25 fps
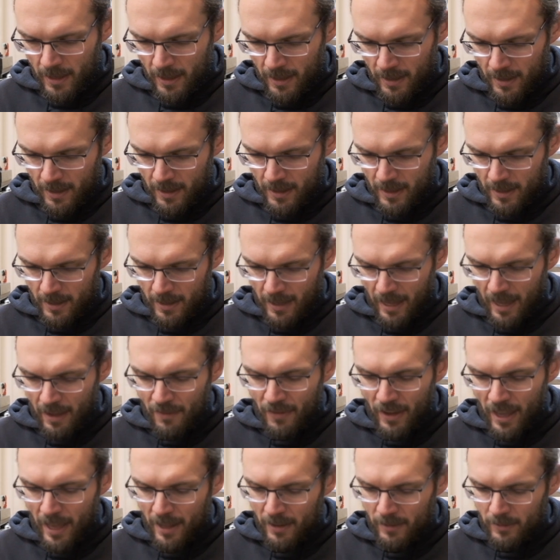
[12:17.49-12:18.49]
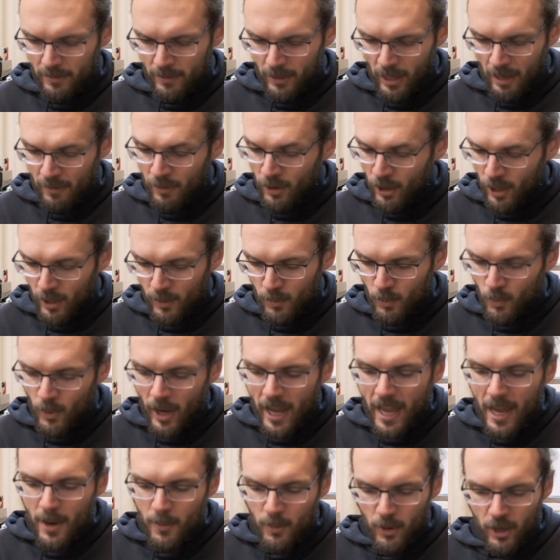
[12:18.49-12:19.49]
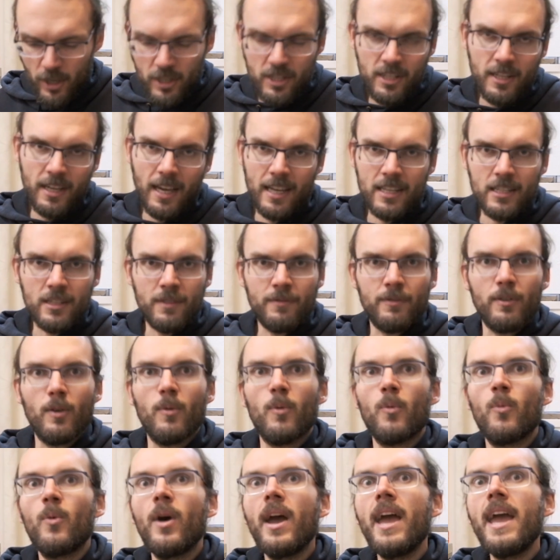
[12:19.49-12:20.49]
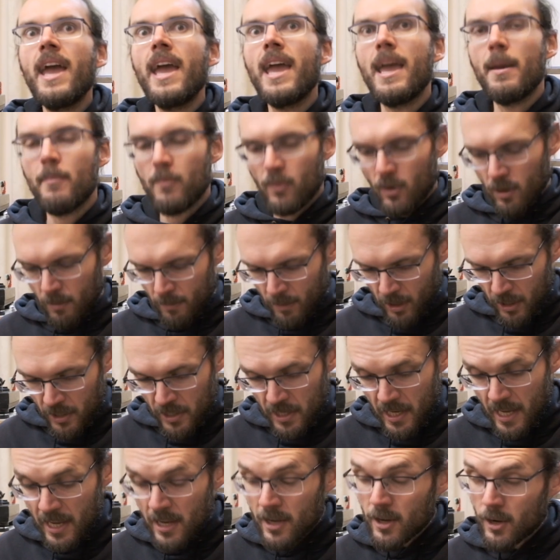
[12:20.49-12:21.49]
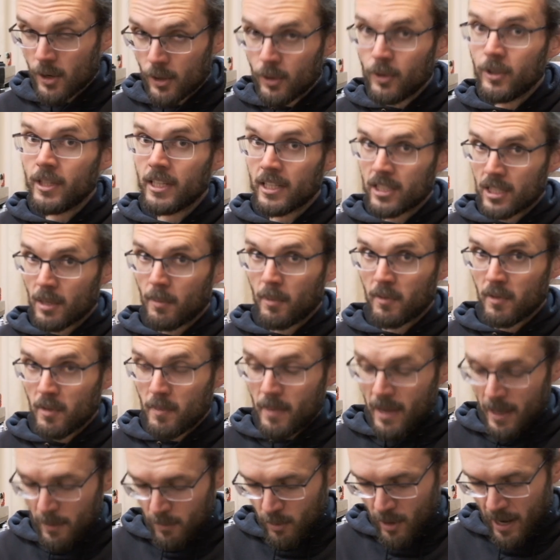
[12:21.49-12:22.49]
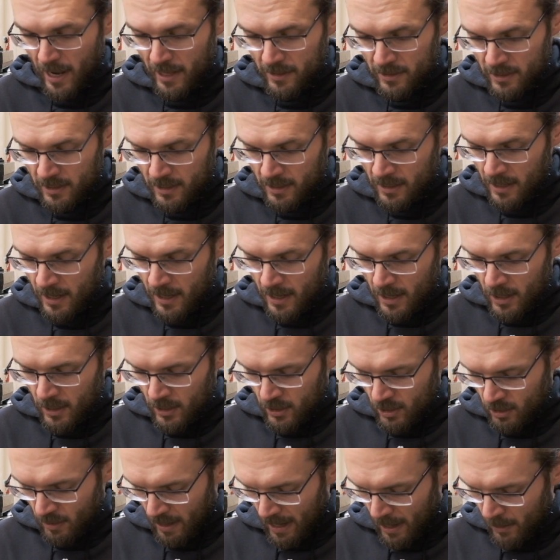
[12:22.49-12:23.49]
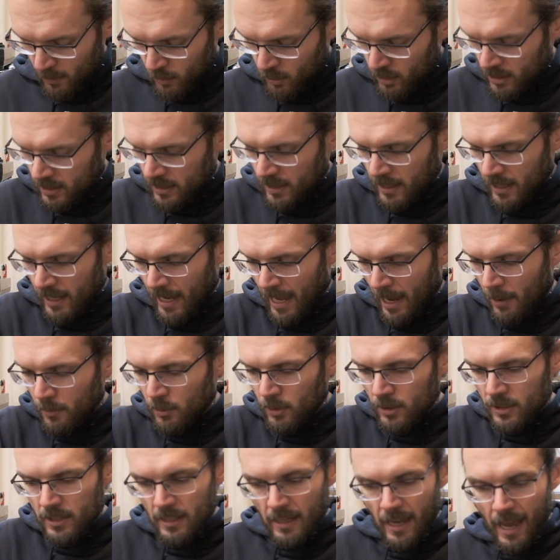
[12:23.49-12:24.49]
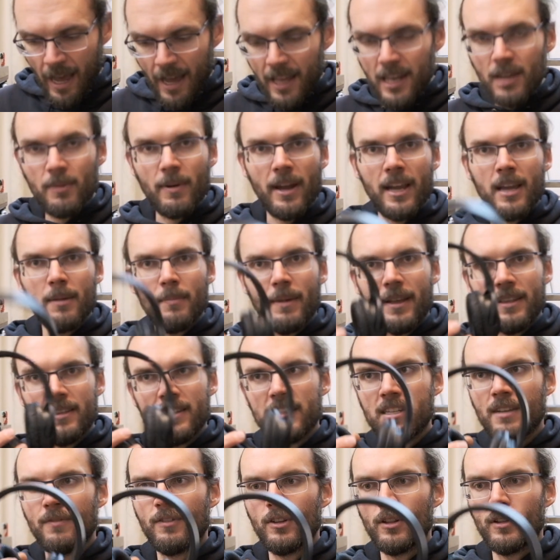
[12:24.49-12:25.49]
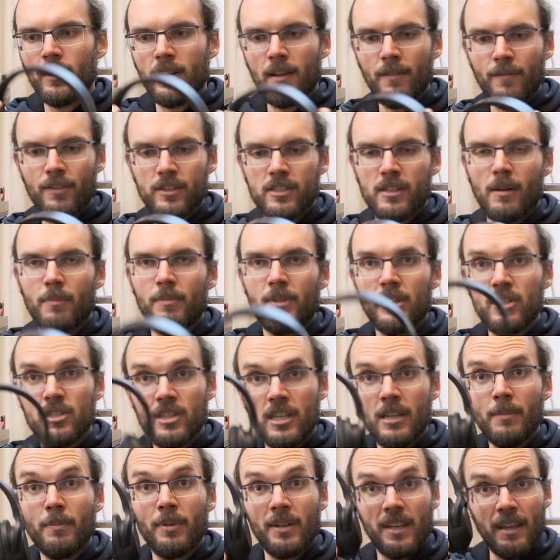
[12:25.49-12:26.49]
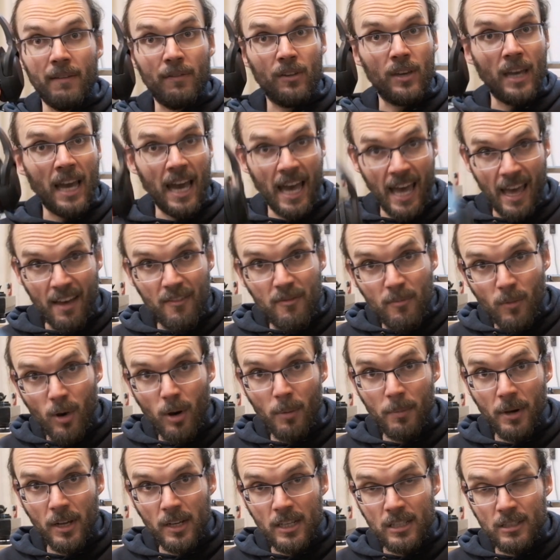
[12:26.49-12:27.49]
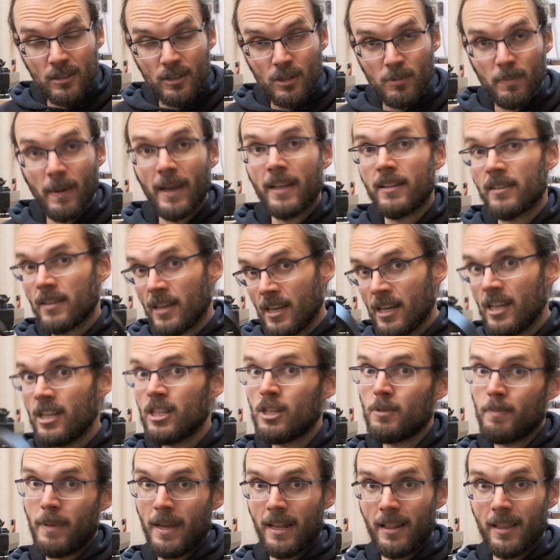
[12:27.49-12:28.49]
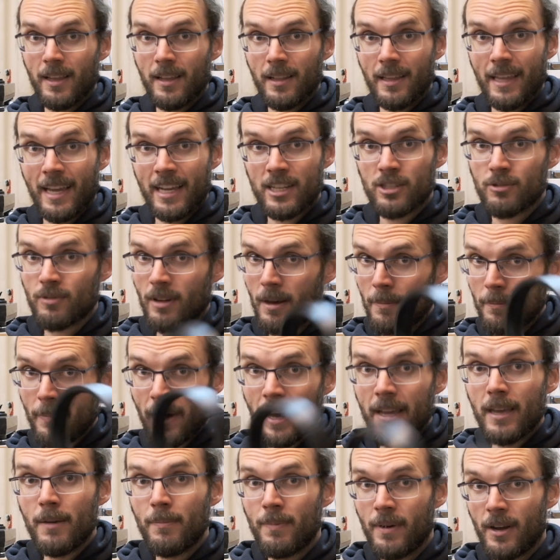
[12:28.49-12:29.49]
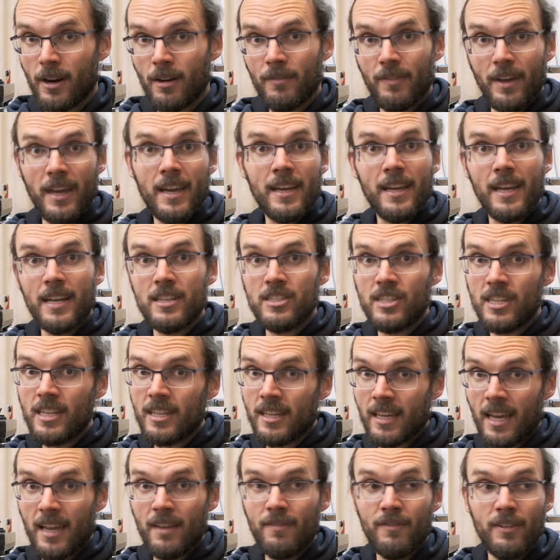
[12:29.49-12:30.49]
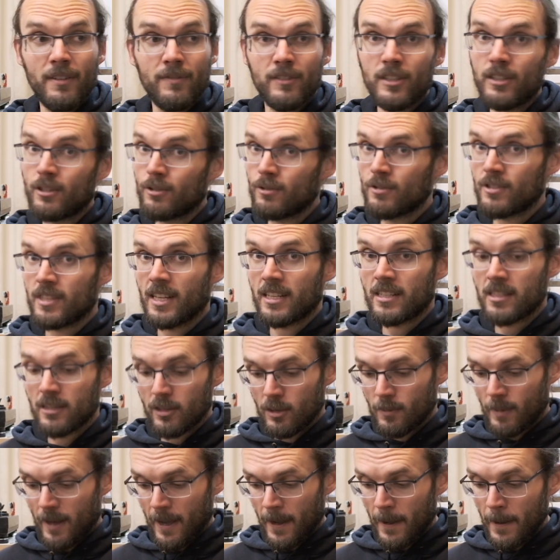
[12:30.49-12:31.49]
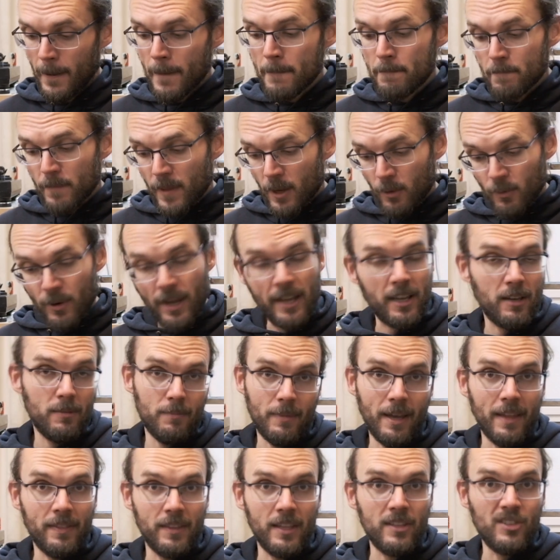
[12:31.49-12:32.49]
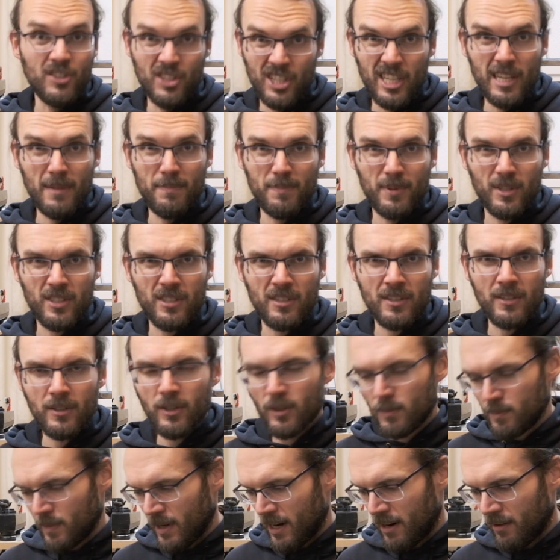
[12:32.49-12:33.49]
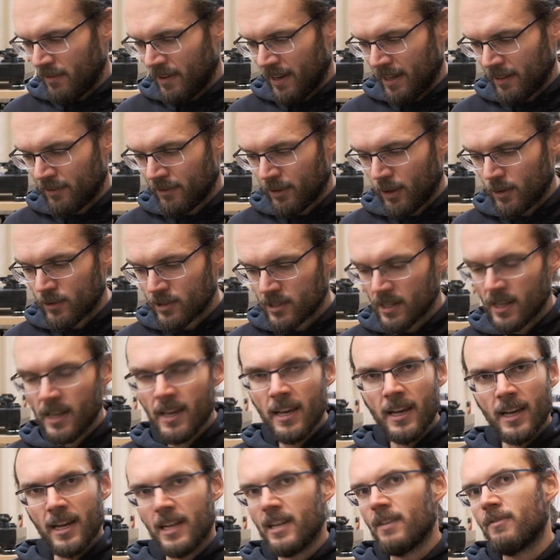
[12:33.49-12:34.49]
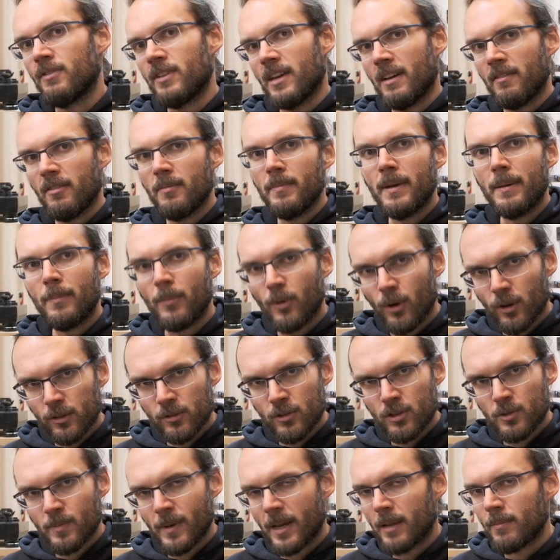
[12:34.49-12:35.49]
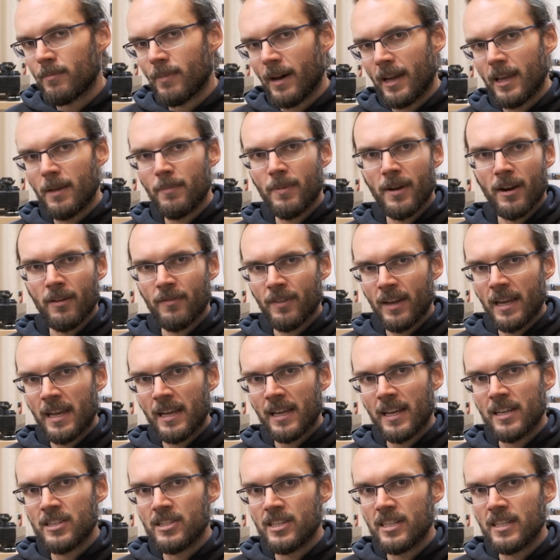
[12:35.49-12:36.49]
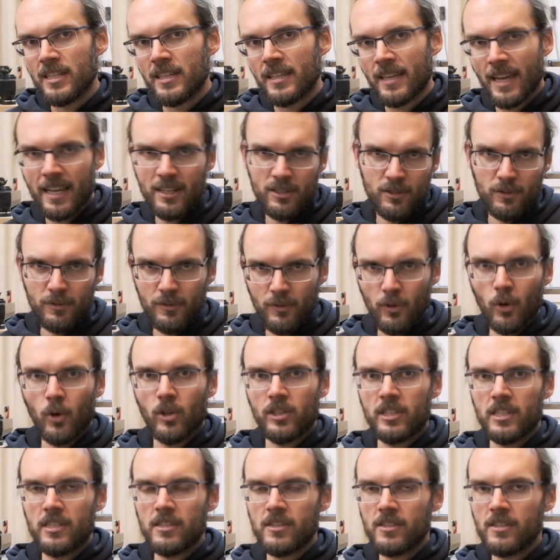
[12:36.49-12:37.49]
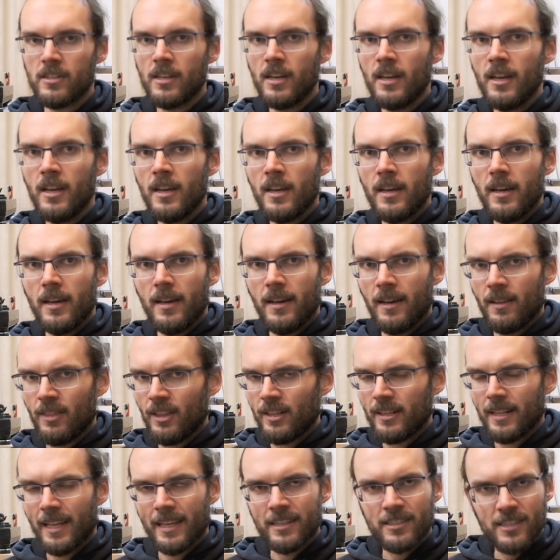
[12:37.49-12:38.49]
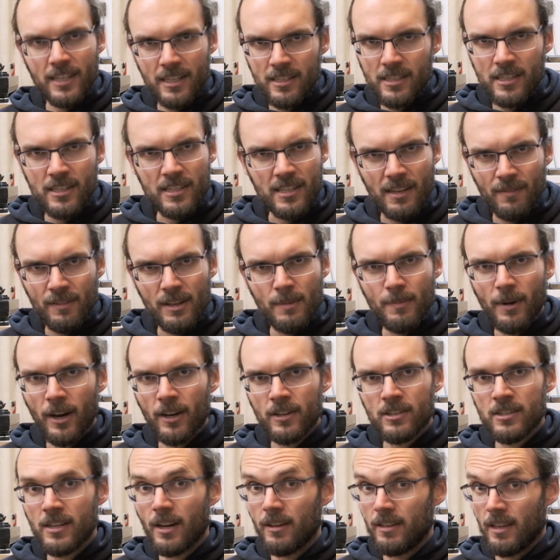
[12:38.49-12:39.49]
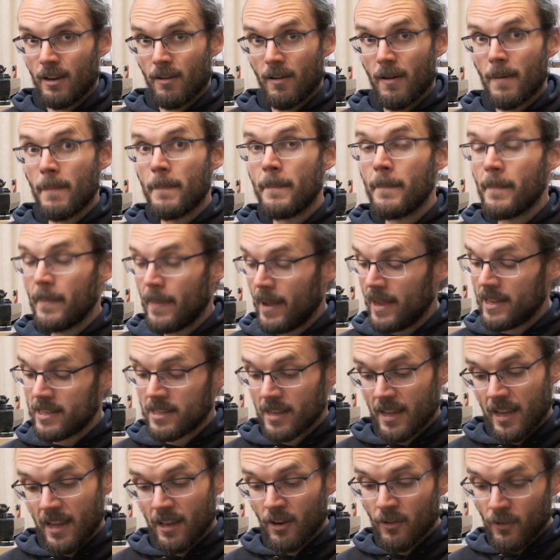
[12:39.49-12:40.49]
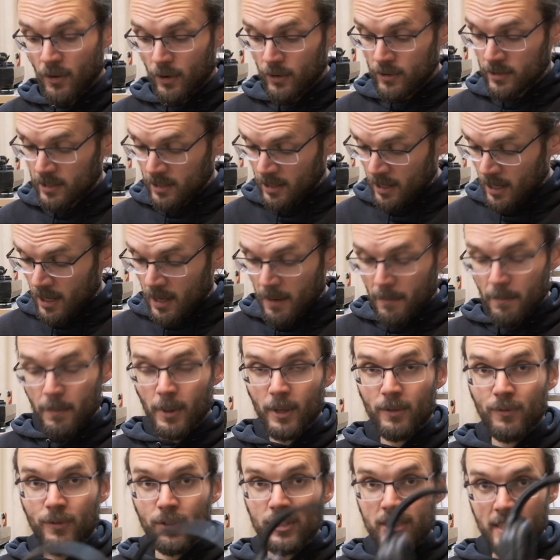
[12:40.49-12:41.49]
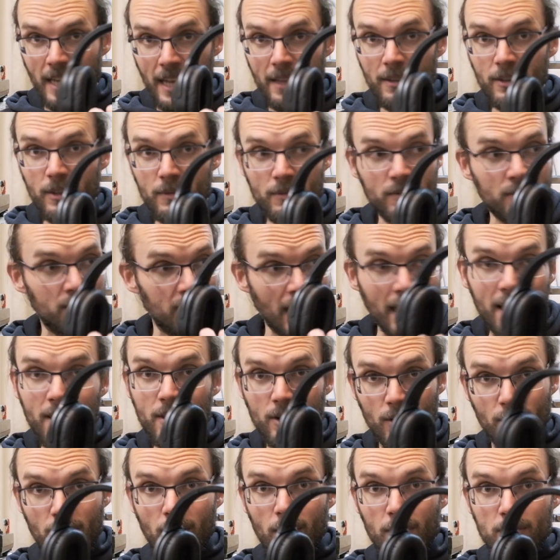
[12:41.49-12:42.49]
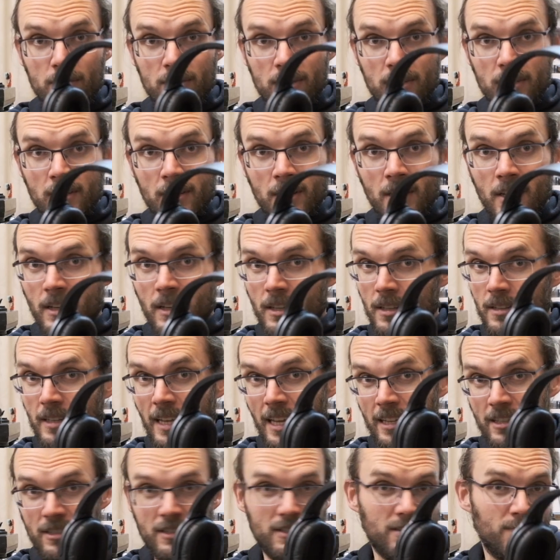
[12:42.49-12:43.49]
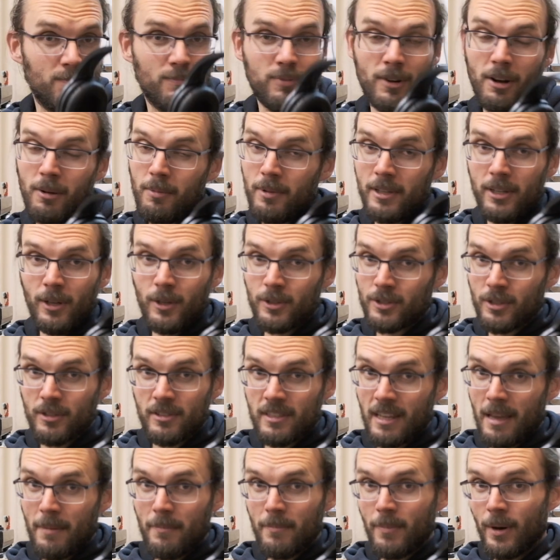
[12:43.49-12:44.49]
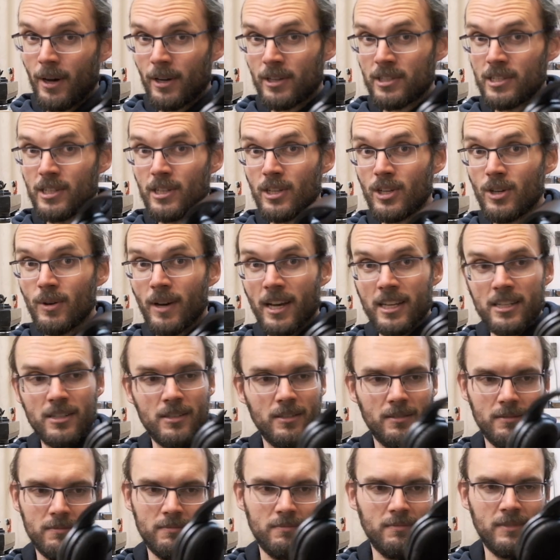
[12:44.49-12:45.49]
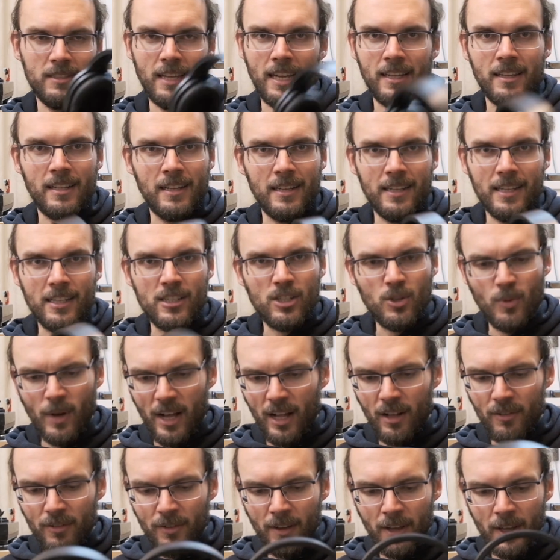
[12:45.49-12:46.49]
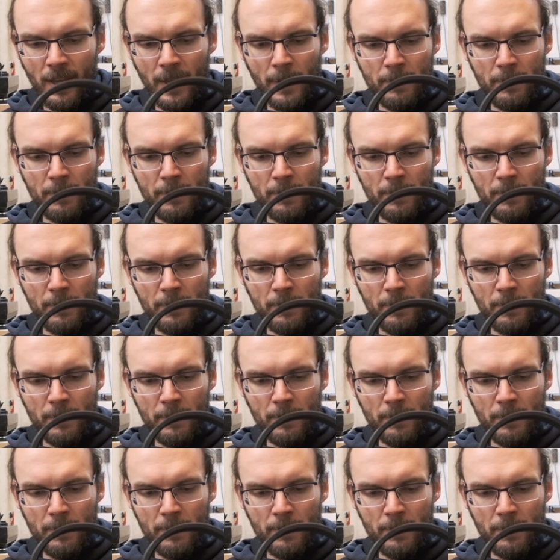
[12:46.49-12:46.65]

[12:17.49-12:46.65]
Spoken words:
I've heard way worse cans for way more money, including some of the big brands. So I would highly recommend these if you're looking for something cheap. But if you have more money to spend a little extra. Buy a pair of AKG K52s. That's still my recommended cheapest good pair of headphones. And if you have a bit more to spend, buy a pair of AKG K240s. I think like 60, 70 bucks now. They're amazing headphones. But for 10 euros, that's probably also 10 bucks in the US. Technically it's 12.